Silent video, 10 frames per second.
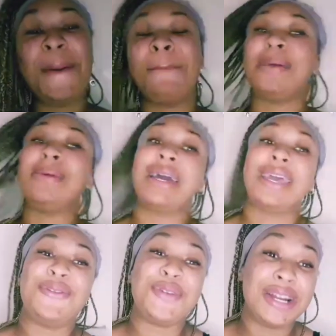maybe i
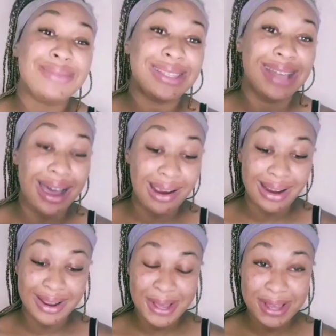can read i'm
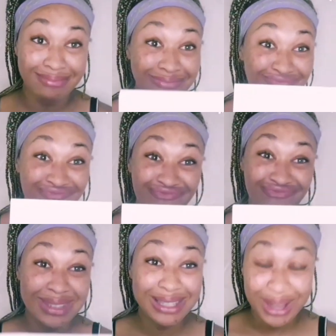sorry
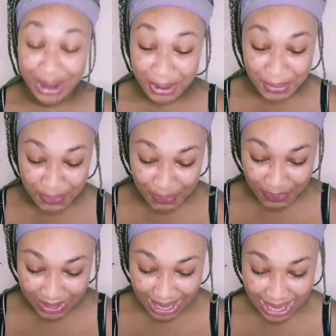And um, so
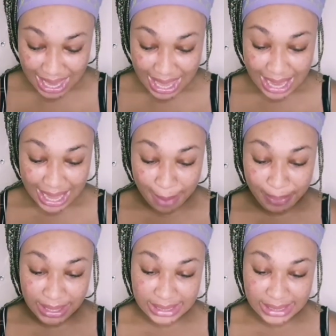cap and